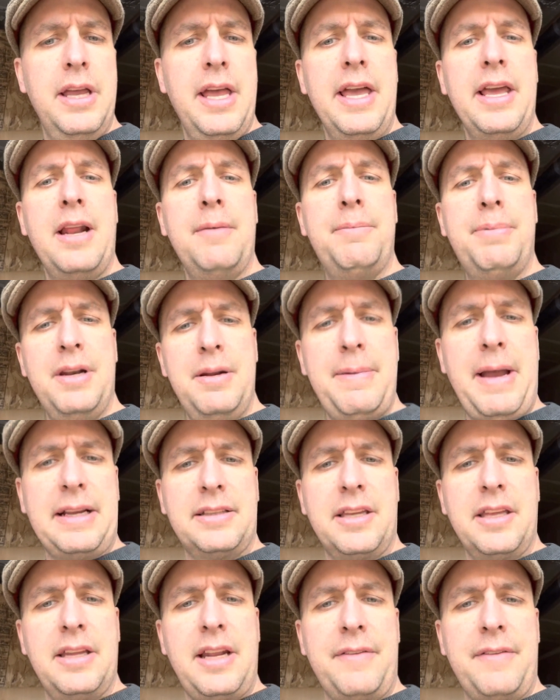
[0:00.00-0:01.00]
and I put it back
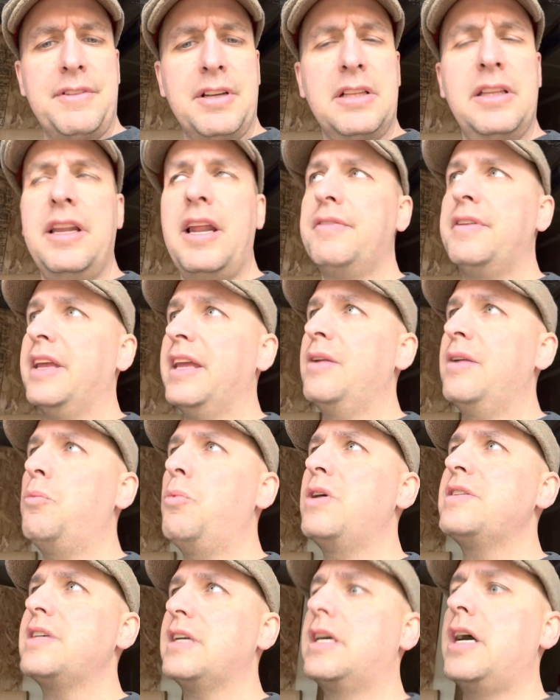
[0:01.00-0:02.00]
together after cleaning everything, and it
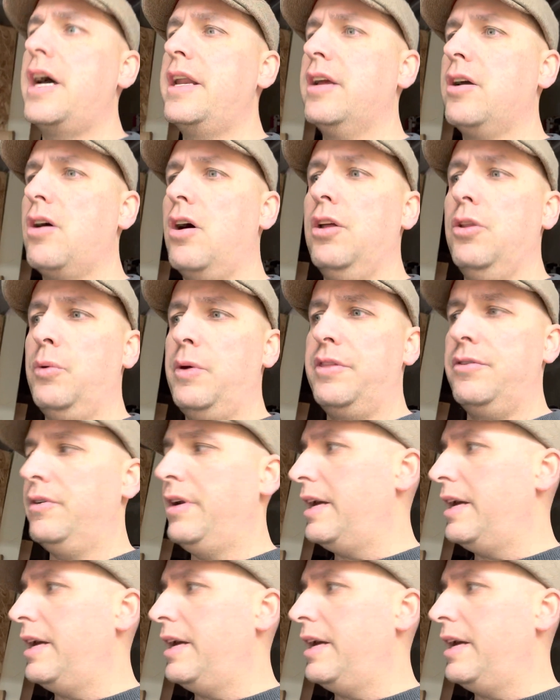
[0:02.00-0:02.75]
wasn't cutting all the way through.